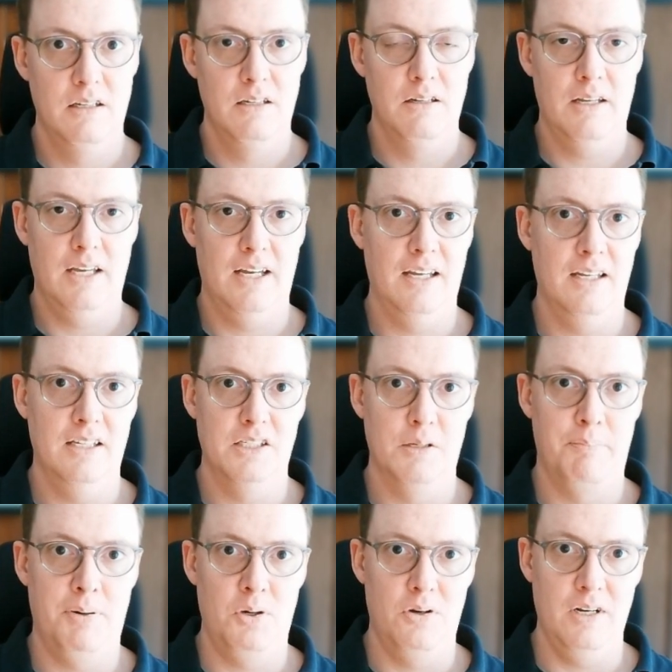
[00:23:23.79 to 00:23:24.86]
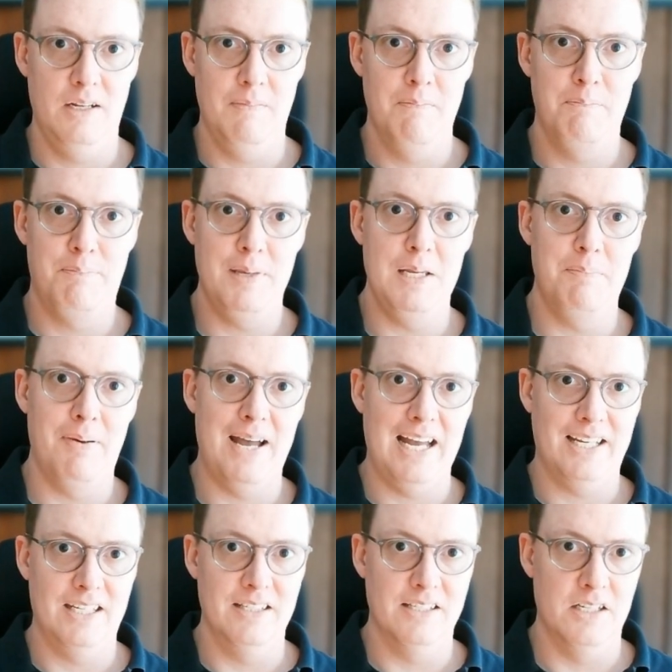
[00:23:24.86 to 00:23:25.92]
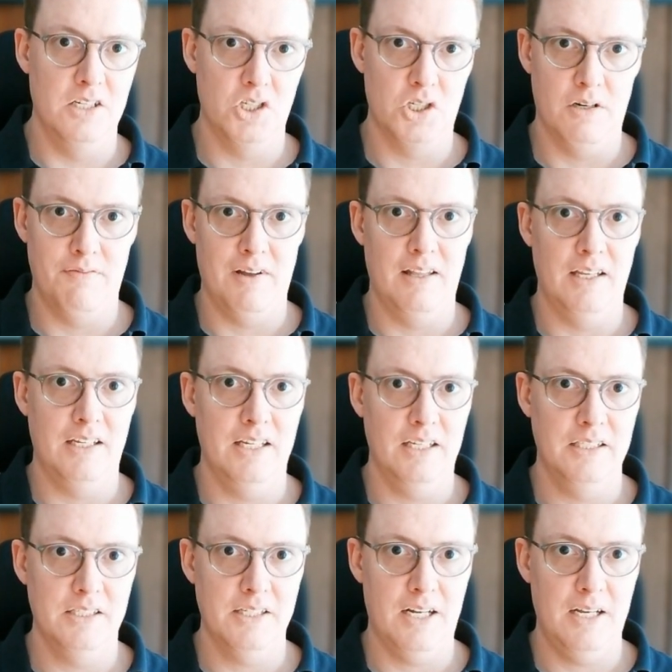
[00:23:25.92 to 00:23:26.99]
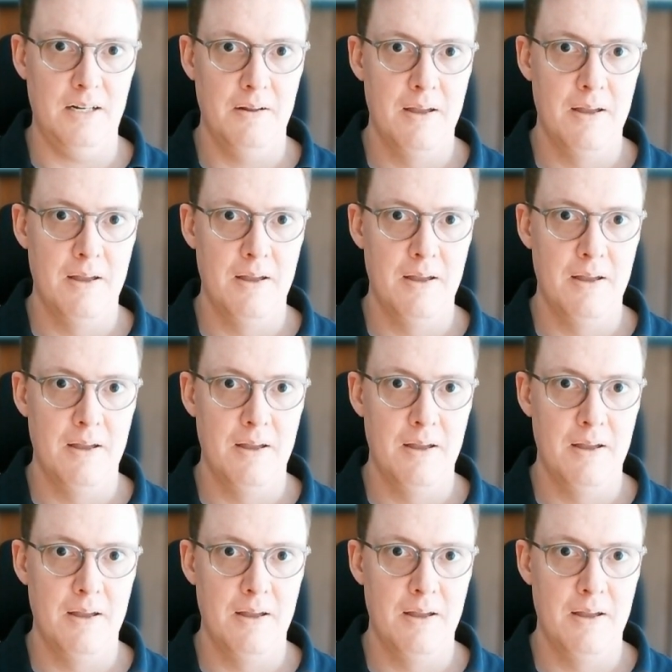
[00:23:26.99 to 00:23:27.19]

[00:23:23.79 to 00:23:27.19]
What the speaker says: Okay, his opponent beat back his initiative on the king side,